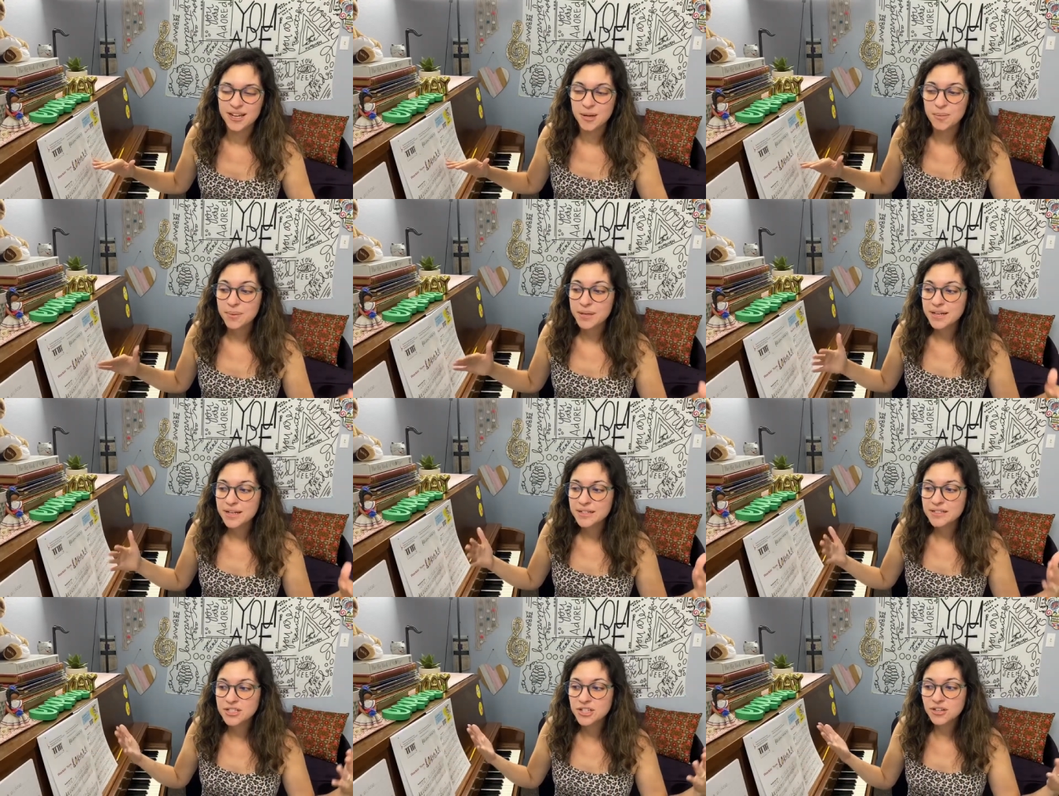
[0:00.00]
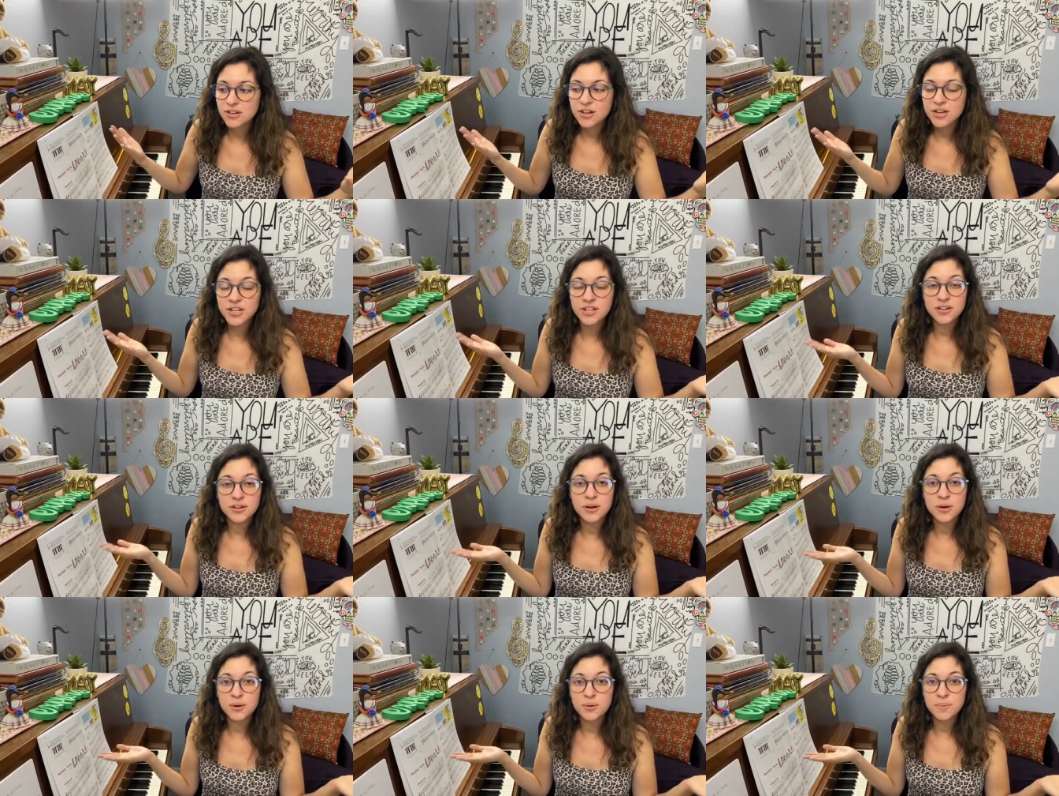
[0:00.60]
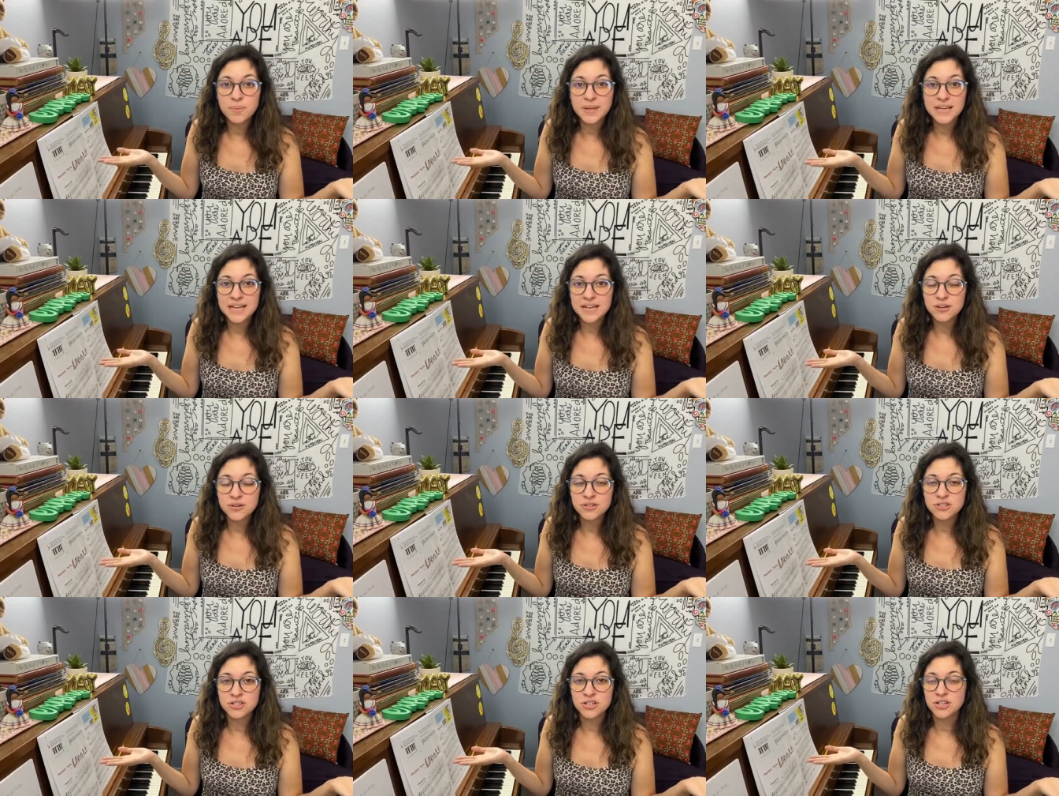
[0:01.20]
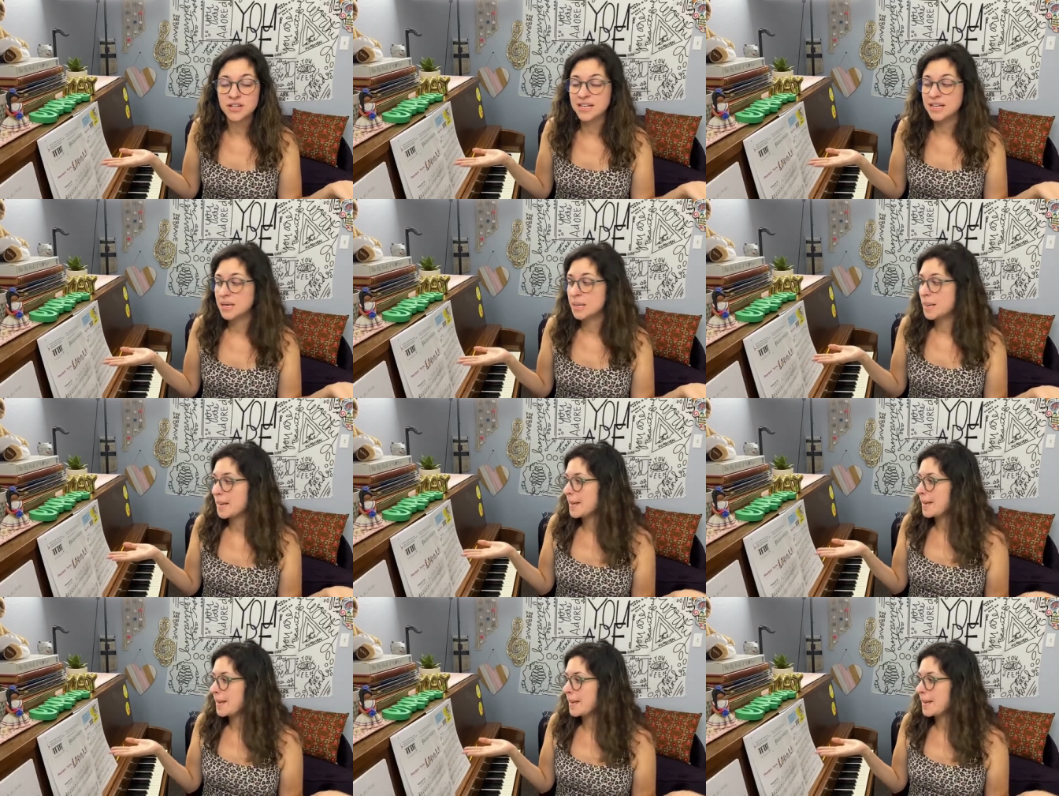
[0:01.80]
Because you're on your own piano journey.